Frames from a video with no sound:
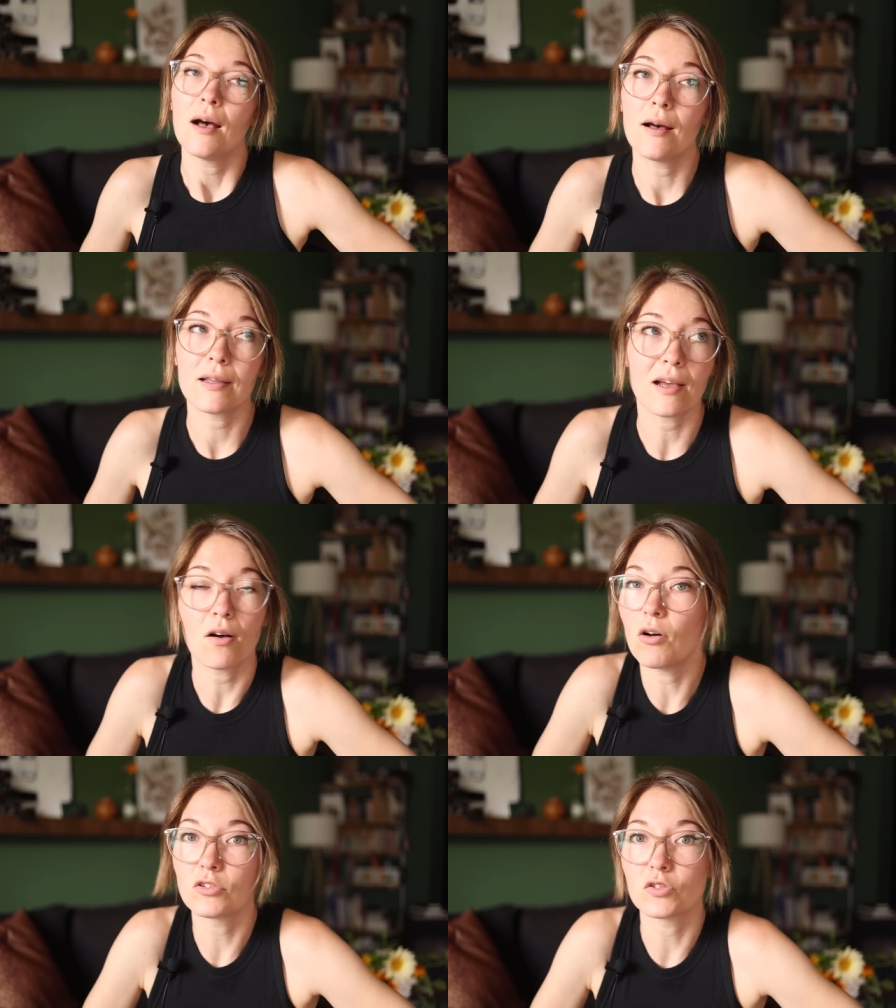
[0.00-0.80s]
Uh, yeah,
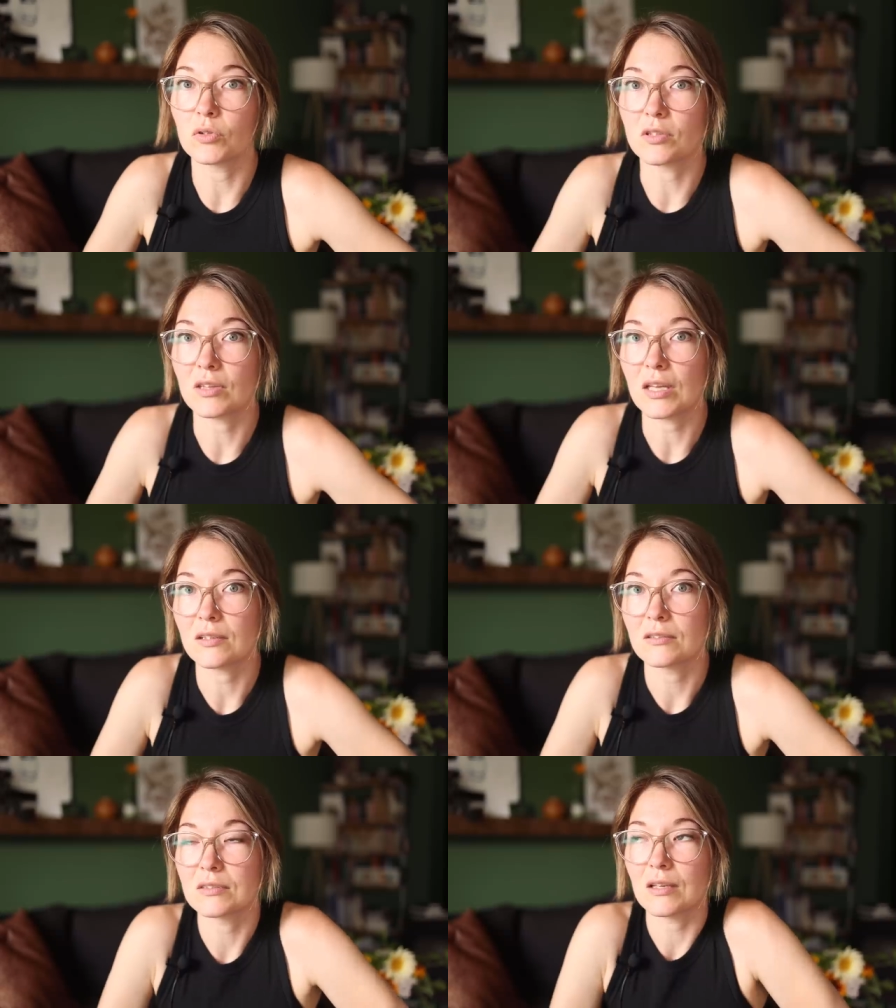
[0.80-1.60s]
all sorts of
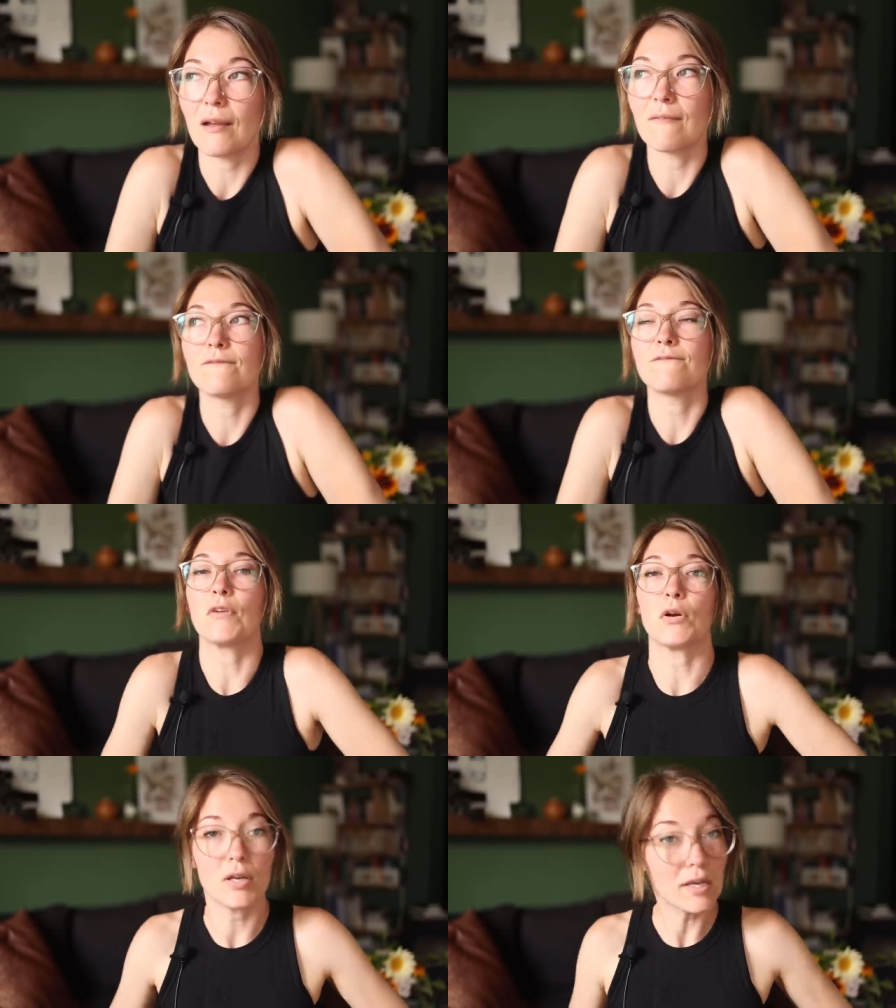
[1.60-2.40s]
things. I'm
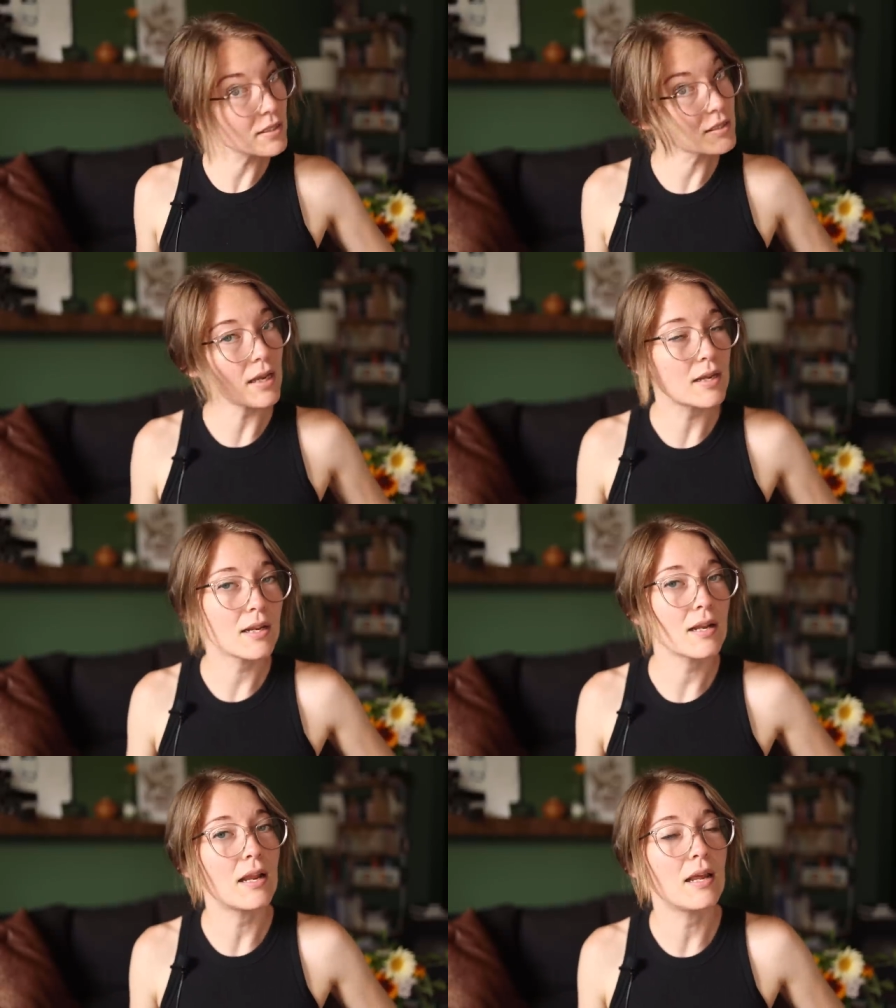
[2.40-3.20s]
very
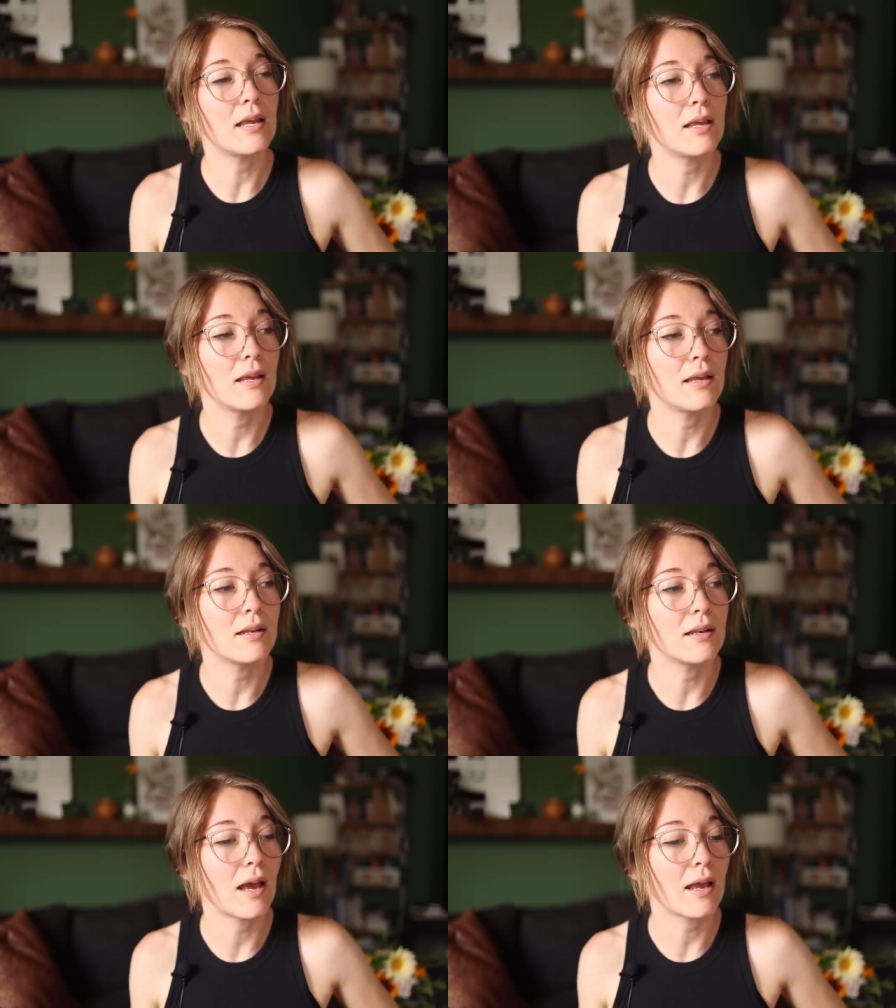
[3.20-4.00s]
excited
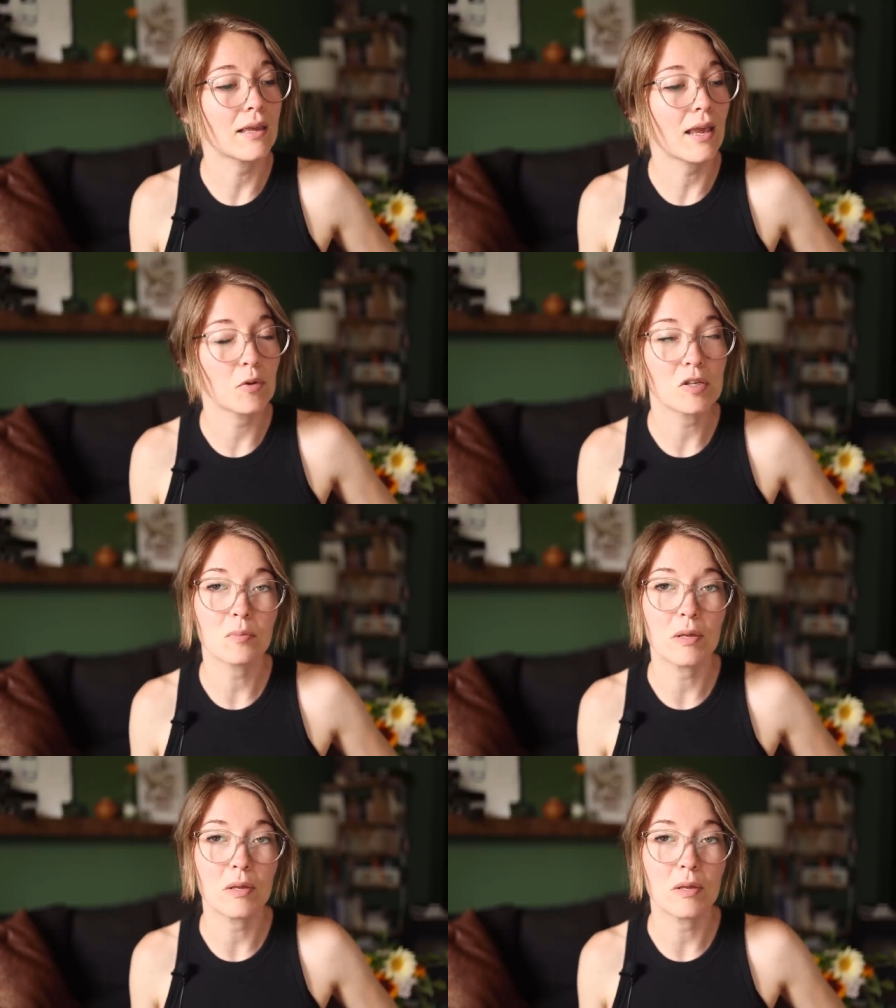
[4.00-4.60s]
and I can't wait to